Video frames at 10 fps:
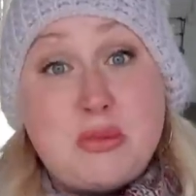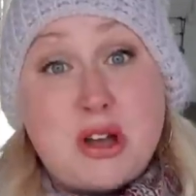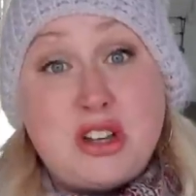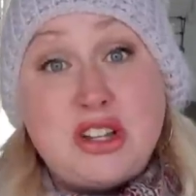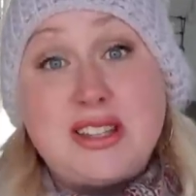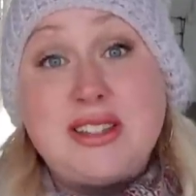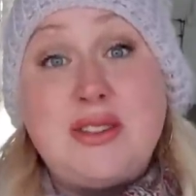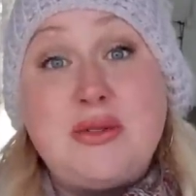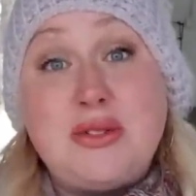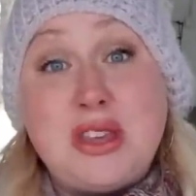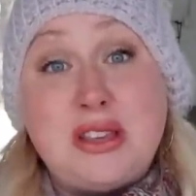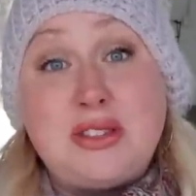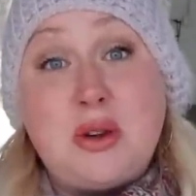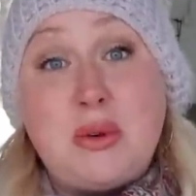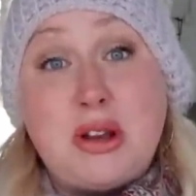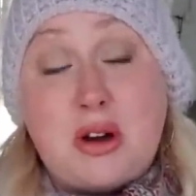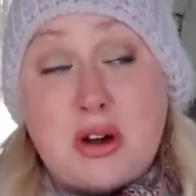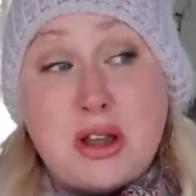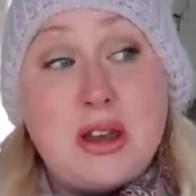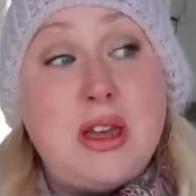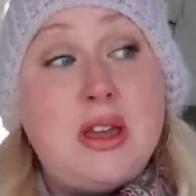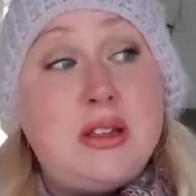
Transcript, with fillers: projects and other things going on.